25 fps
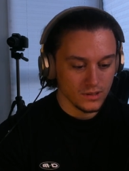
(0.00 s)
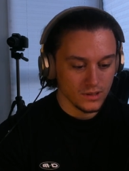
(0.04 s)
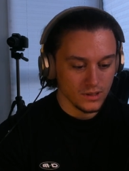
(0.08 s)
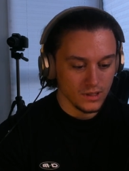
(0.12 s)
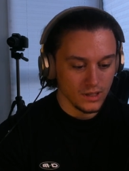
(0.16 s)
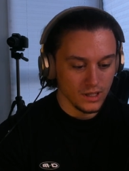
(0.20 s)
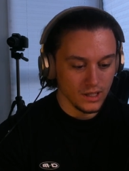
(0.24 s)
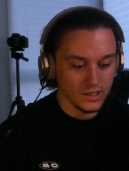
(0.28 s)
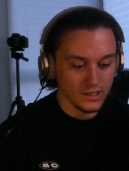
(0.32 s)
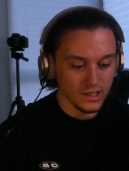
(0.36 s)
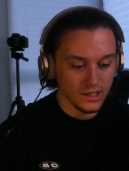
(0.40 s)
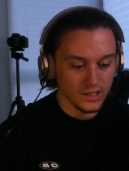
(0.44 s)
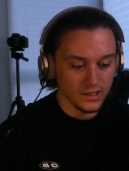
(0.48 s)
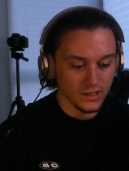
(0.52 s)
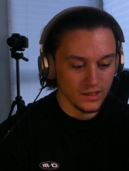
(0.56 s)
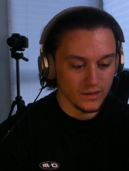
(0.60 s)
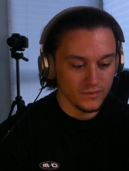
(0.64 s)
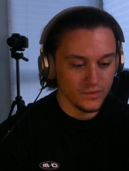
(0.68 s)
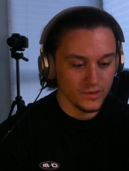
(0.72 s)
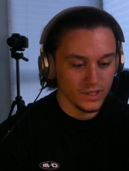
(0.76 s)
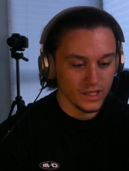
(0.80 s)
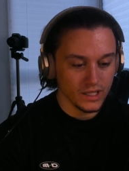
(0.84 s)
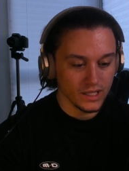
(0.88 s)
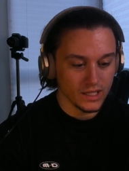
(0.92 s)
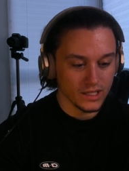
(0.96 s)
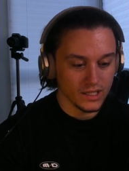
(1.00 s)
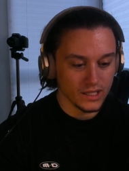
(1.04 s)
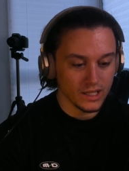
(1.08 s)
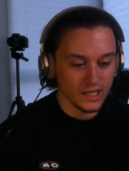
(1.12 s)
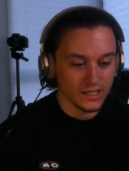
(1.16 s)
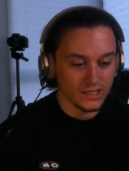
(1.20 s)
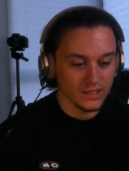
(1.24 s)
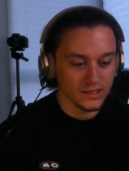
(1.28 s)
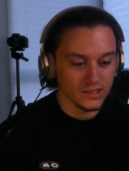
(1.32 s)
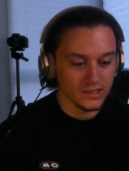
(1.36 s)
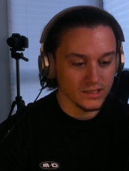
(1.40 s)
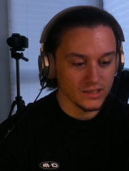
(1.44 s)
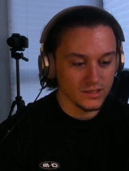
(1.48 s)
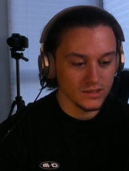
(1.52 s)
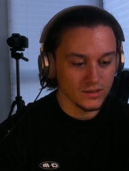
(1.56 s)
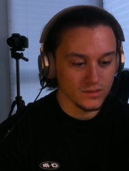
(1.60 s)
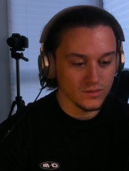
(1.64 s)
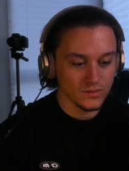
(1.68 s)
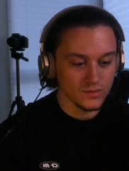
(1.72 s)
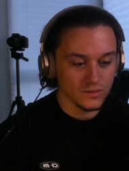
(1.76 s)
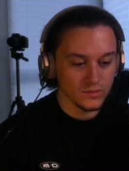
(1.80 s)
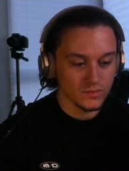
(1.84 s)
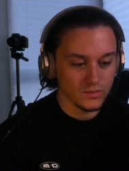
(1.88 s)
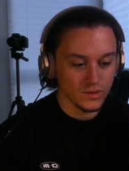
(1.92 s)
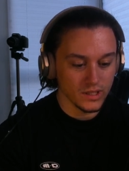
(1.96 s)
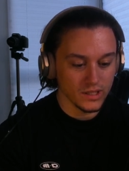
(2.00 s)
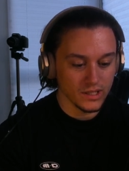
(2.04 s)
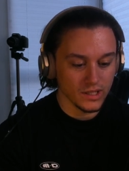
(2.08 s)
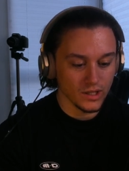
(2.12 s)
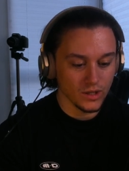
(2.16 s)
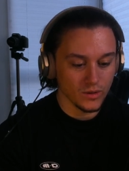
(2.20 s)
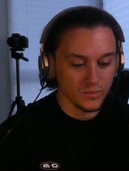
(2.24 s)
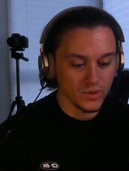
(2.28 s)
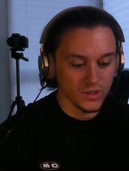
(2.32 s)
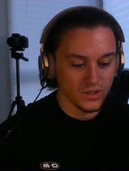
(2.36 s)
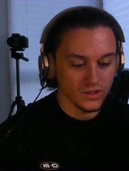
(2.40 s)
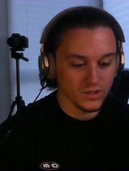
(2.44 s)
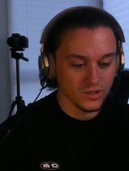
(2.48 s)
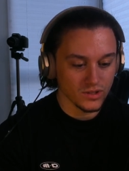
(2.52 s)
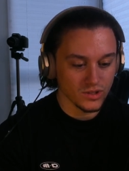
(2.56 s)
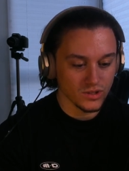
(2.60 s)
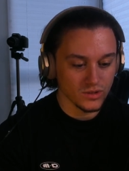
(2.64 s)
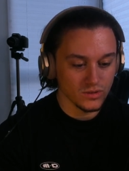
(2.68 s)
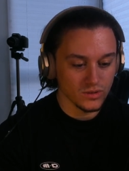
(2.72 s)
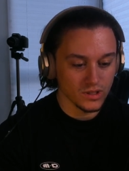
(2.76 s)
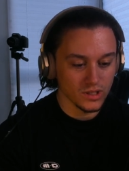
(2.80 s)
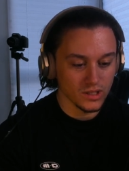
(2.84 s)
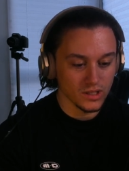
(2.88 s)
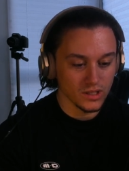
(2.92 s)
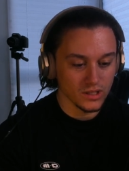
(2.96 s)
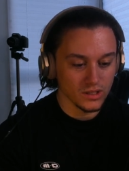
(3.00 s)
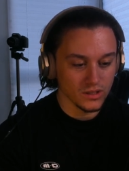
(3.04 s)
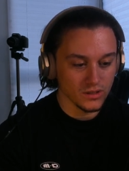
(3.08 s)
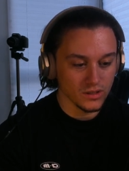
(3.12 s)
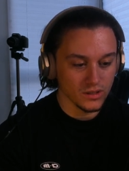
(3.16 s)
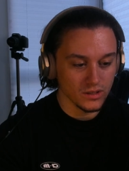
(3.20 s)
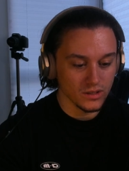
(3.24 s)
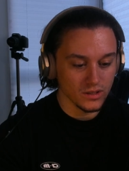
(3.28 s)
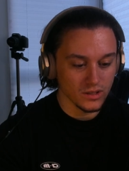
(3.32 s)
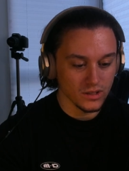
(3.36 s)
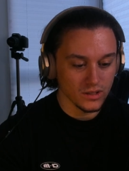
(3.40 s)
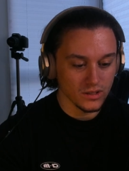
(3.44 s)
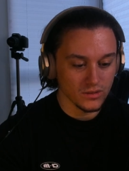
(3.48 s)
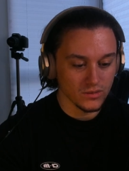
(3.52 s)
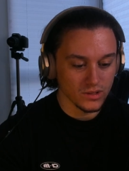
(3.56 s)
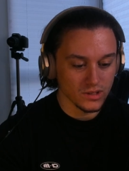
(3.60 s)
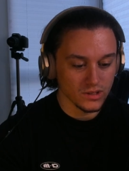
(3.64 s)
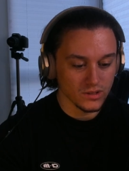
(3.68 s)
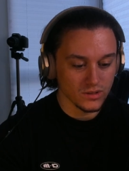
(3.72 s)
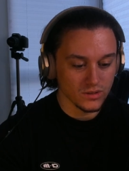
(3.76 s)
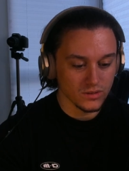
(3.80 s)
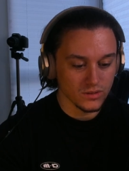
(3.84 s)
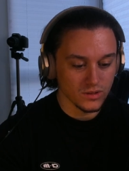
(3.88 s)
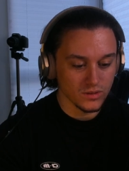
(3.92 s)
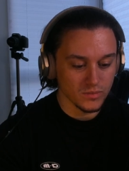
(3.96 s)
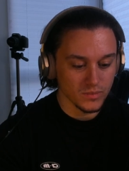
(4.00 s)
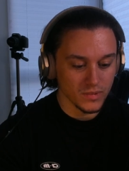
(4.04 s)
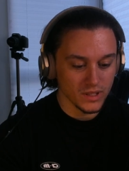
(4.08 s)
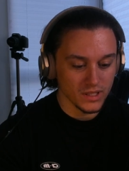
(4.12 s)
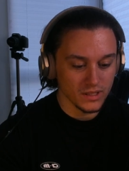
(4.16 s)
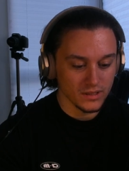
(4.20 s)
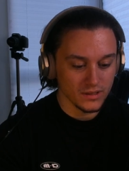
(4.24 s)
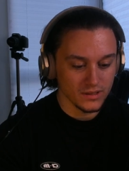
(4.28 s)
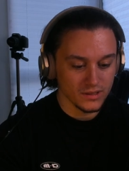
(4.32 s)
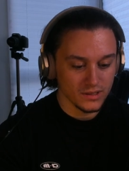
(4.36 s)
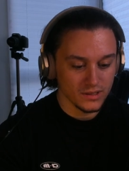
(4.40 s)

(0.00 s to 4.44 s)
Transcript: I I feel like I kind of need to right now because you are you're not looking too good, man.